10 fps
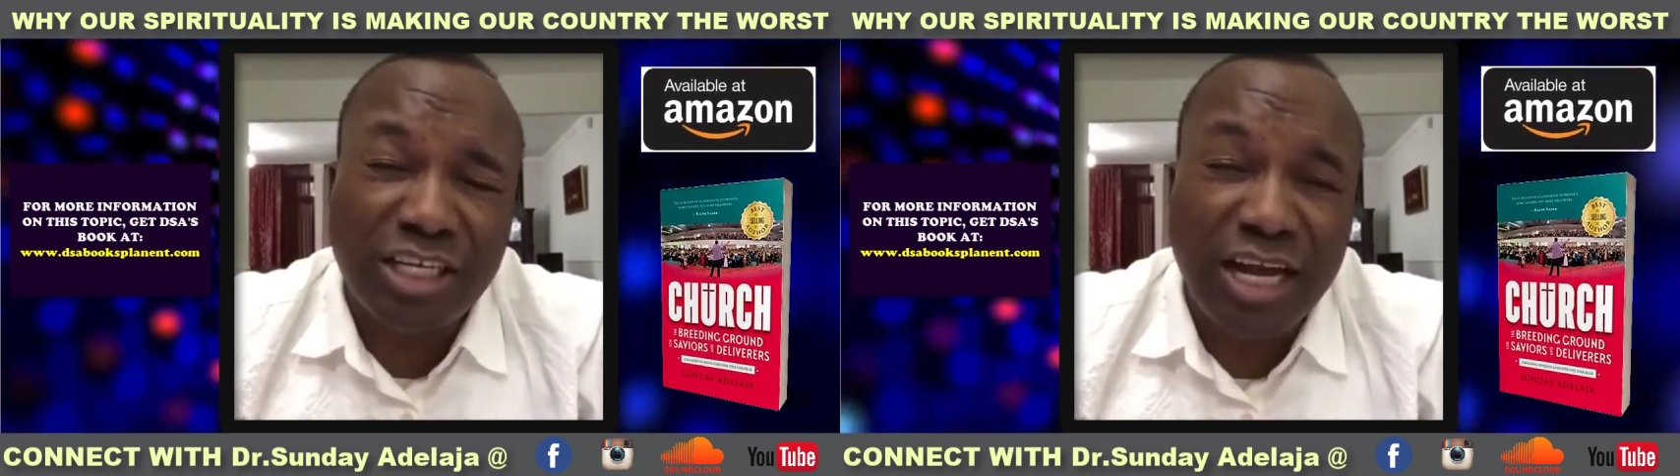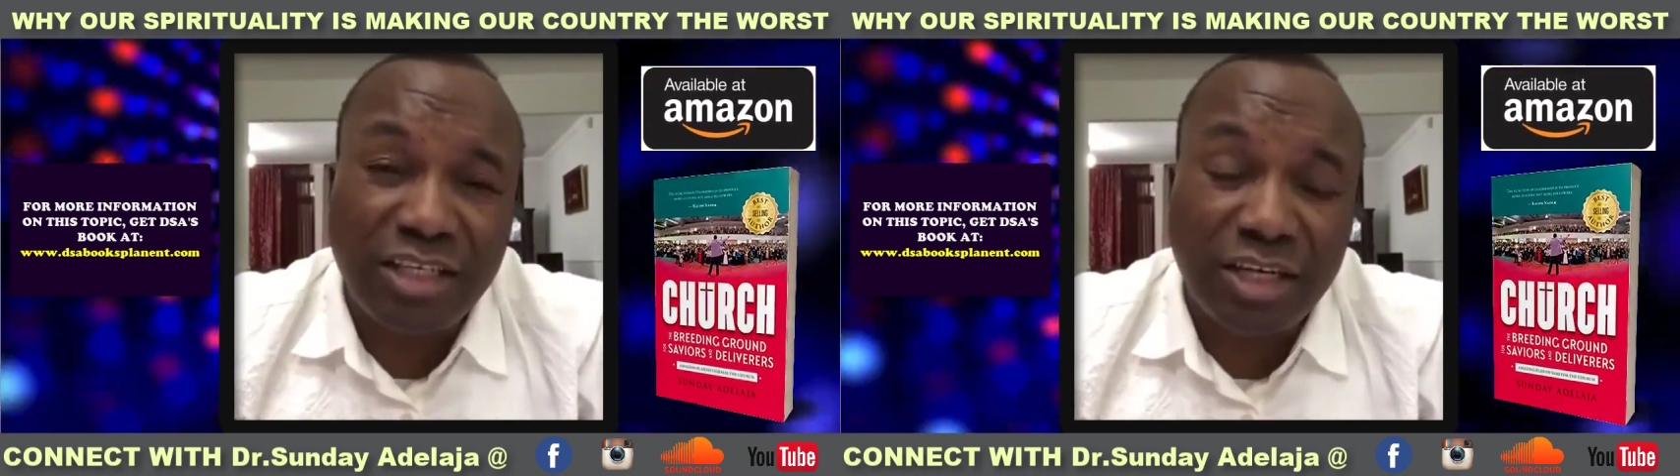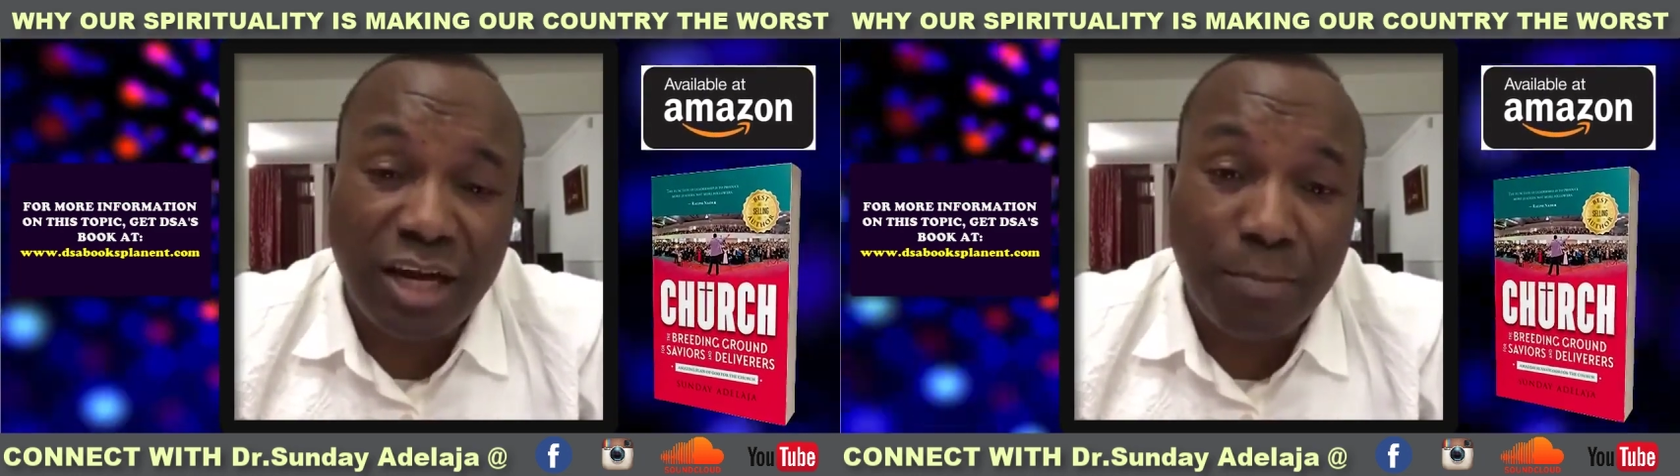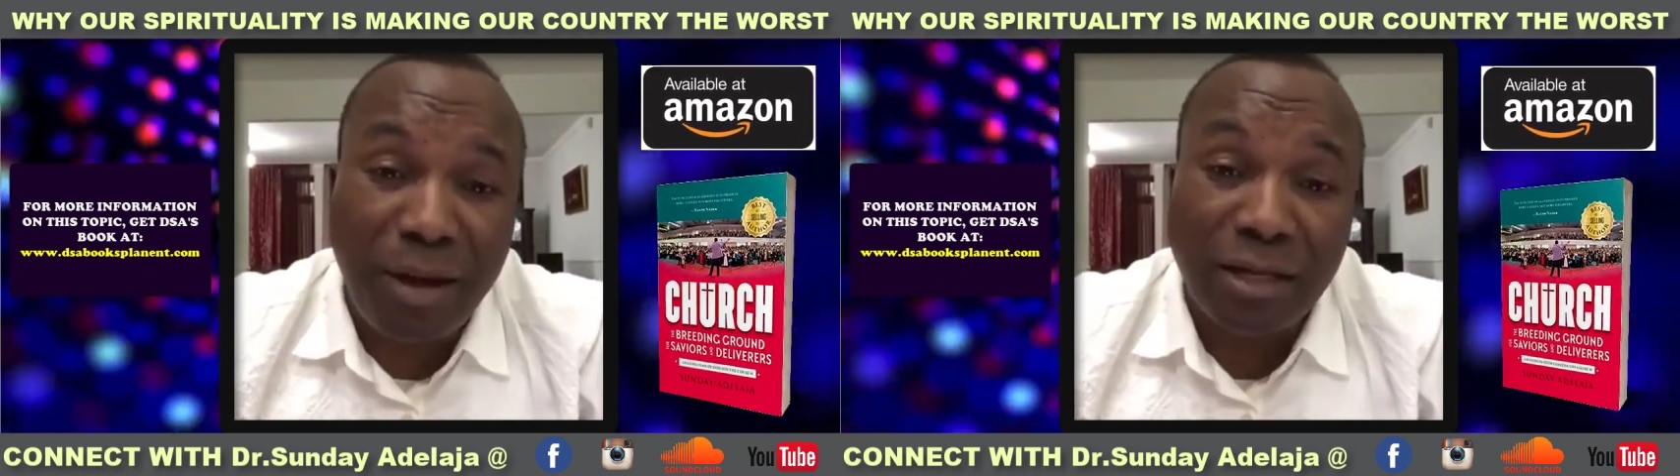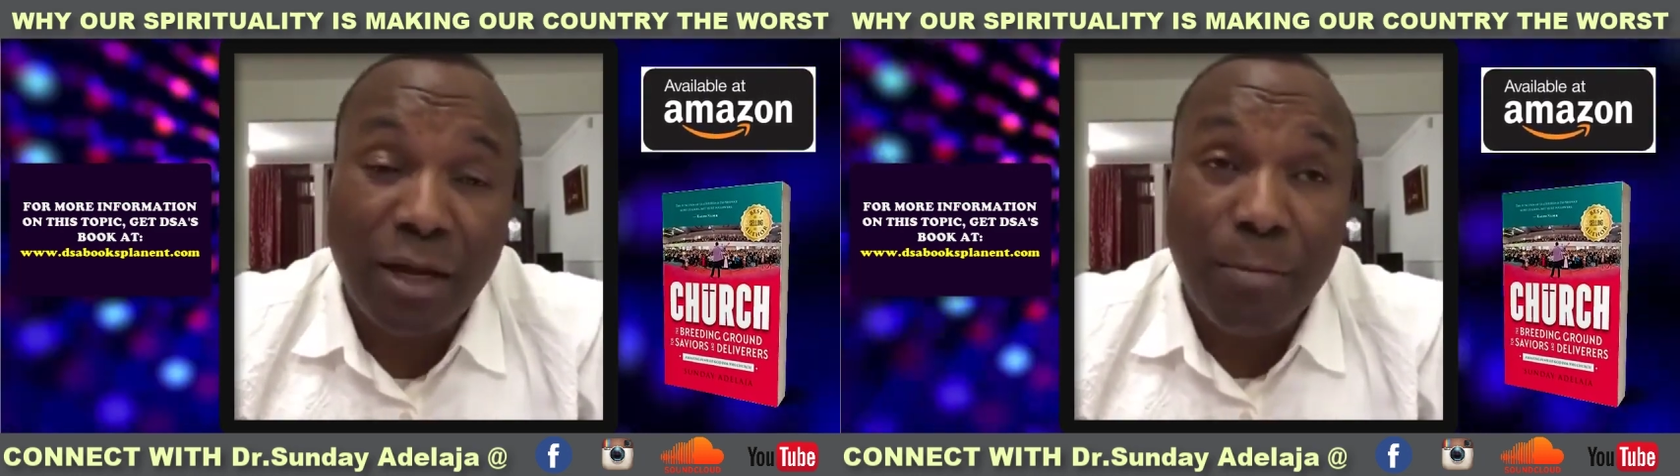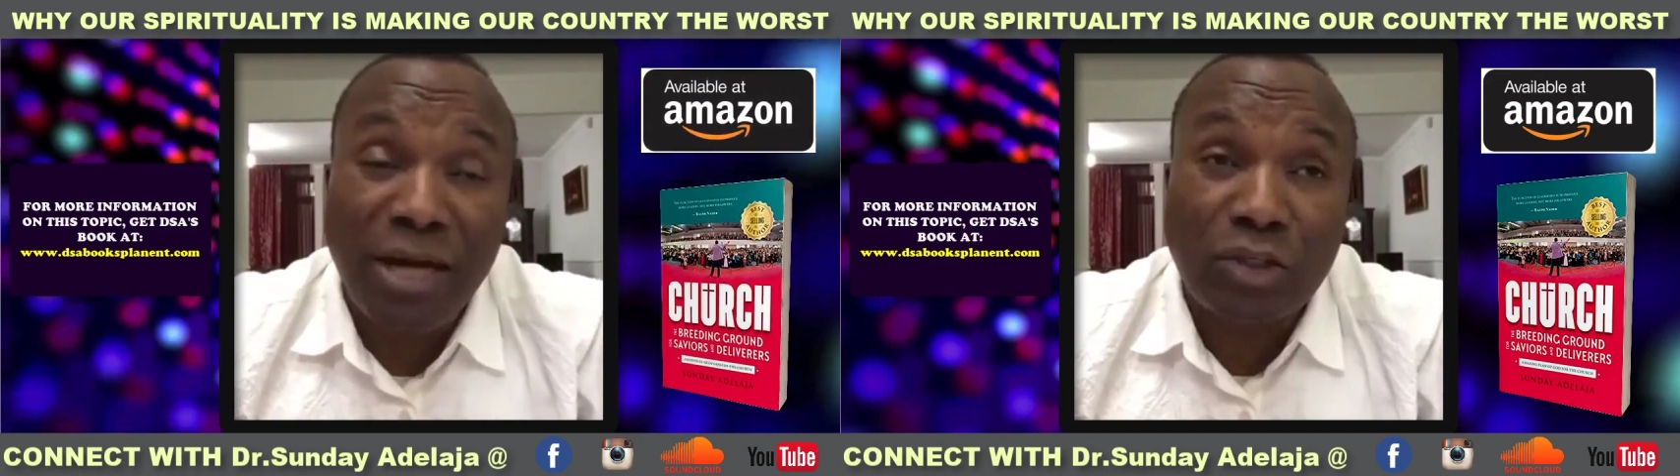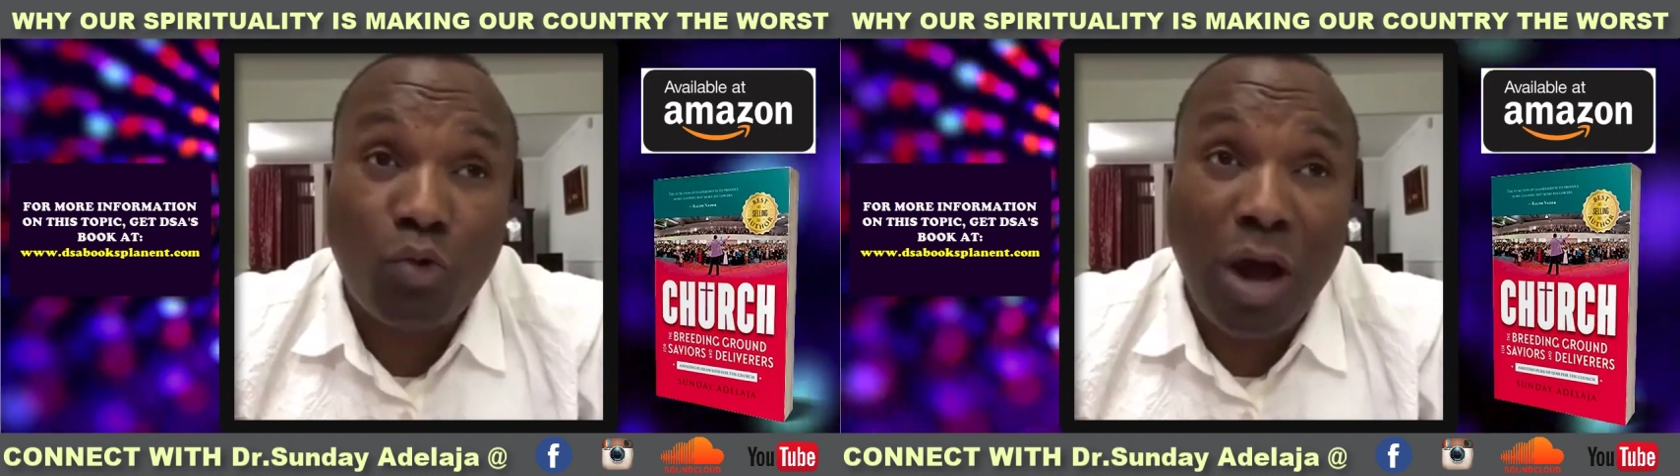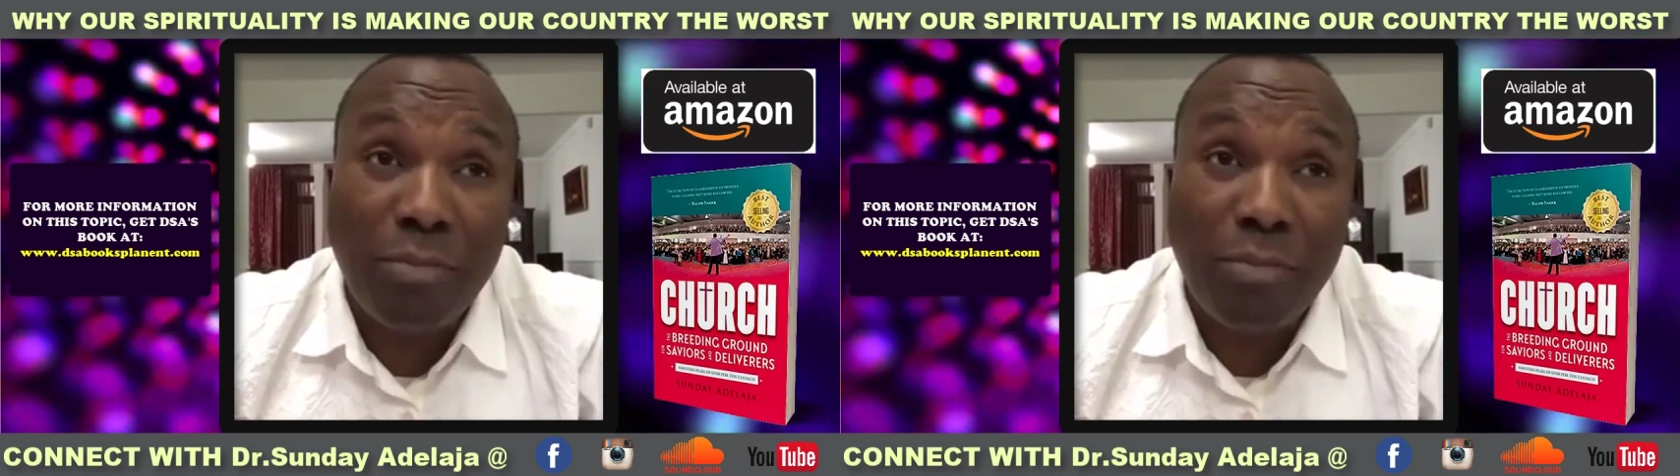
in Nigeria Pasqua